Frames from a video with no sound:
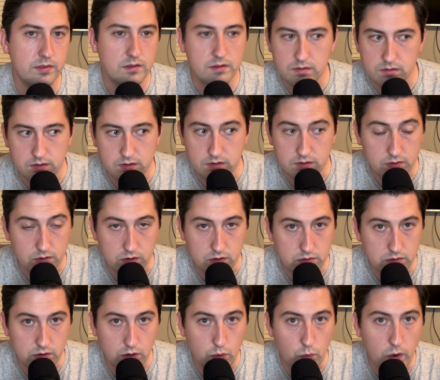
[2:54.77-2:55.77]
was like,
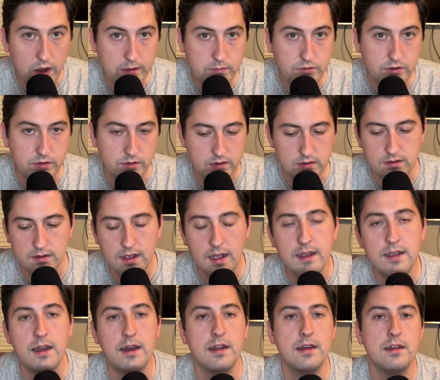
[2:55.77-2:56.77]
who wiped you? He's like, I
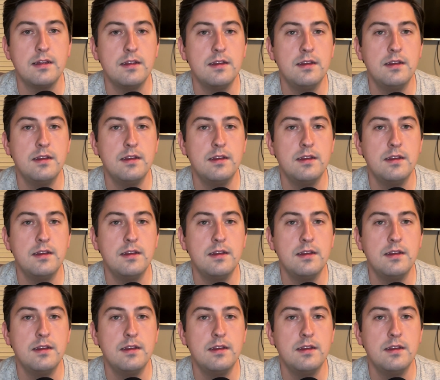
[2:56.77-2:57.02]
got it.